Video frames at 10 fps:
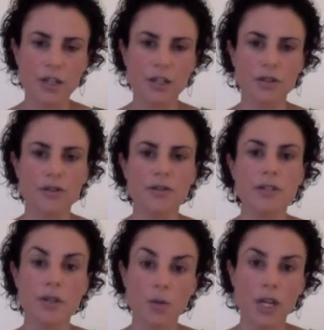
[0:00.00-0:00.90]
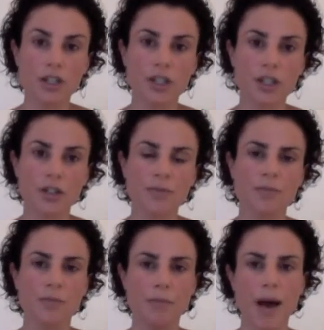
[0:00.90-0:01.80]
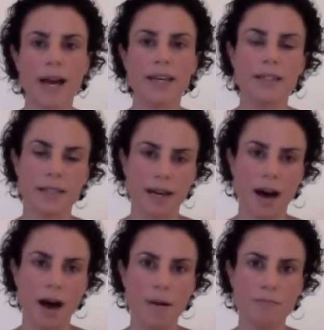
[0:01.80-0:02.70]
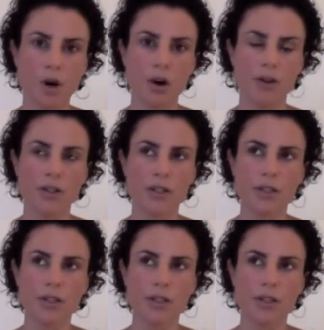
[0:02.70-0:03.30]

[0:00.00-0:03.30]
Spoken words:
to switch back into calm mode.